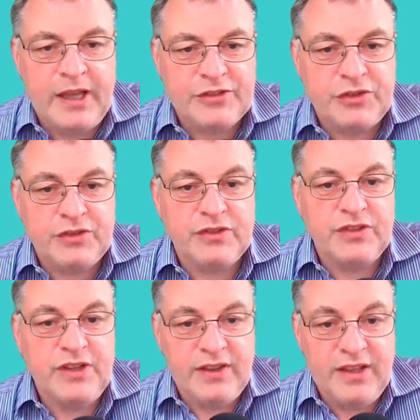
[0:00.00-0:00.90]
As you can
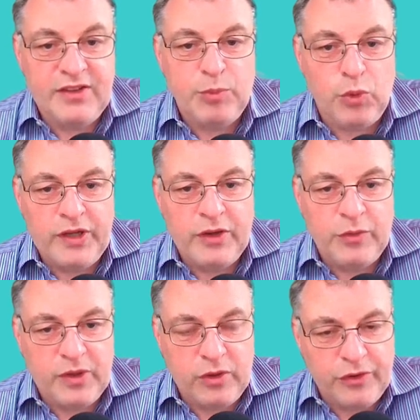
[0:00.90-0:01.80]
see at this point,
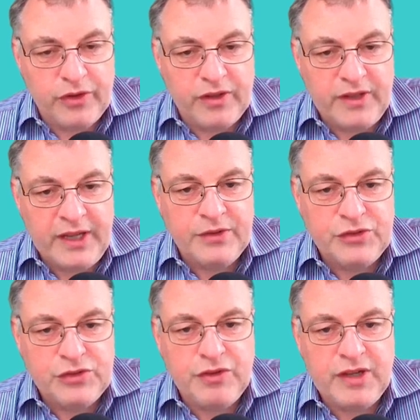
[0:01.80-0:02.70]
if we look further down
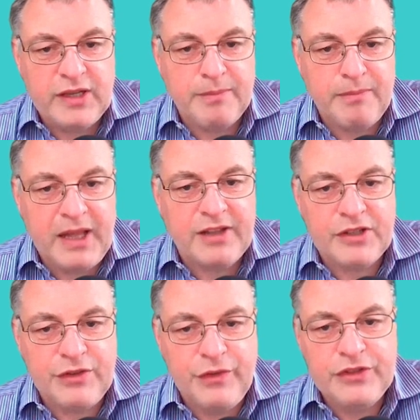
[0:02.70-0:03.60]
the screen in
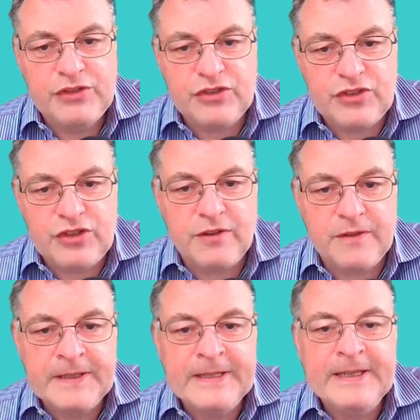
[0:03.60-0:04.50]
Mallory's phishing
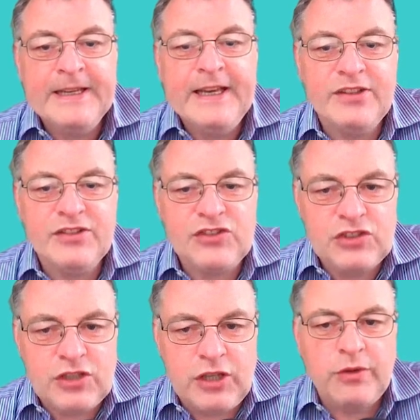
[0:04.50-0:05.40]
server, it's
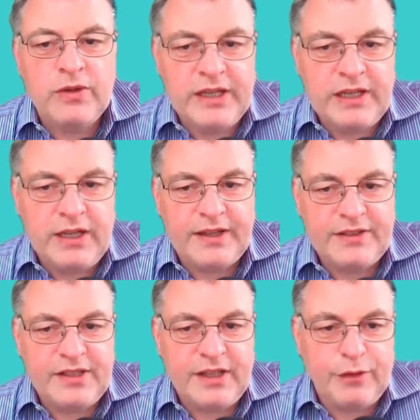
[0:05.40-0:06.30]
slowly
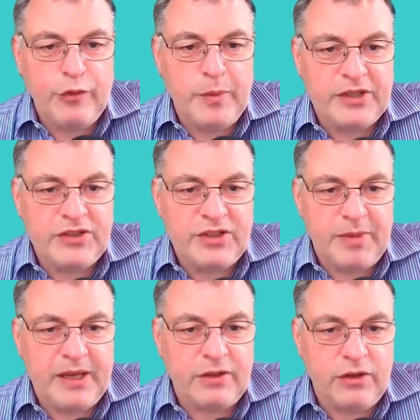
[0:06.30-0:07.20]
collecting information
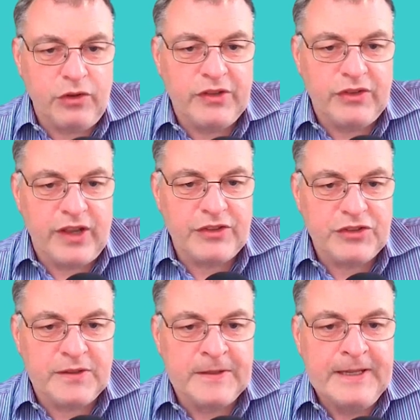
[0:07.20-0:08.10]
about the login
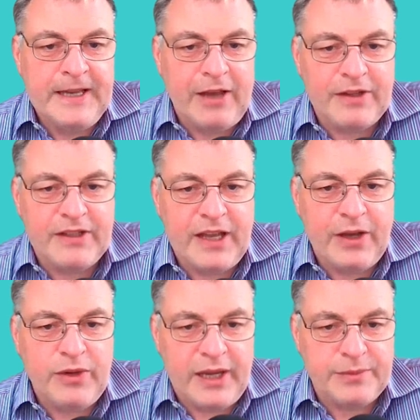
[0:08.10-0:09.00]
session, having
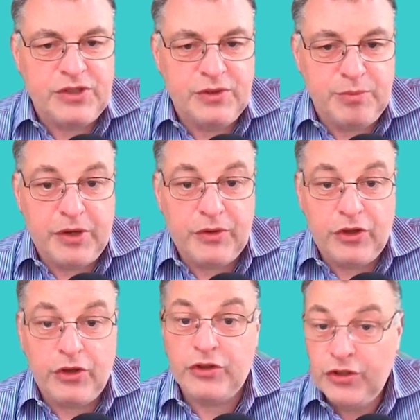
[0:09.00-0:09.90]
now captured
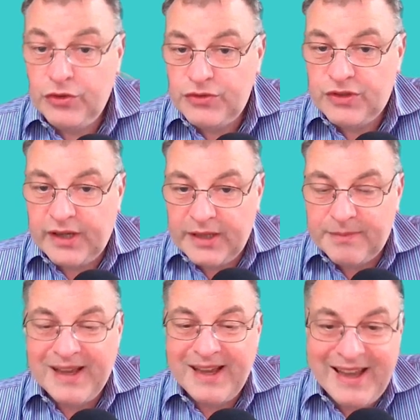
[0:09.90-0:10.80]
both her
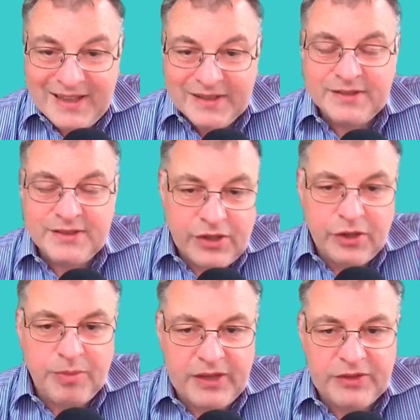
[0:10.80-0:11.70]
username and
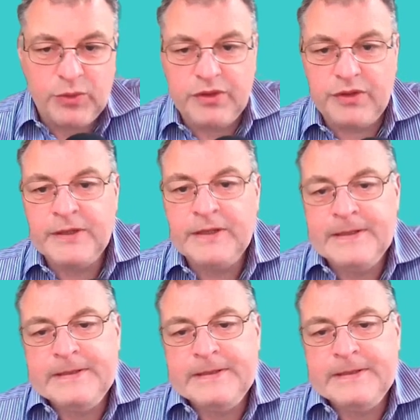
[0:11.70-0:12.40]
her password.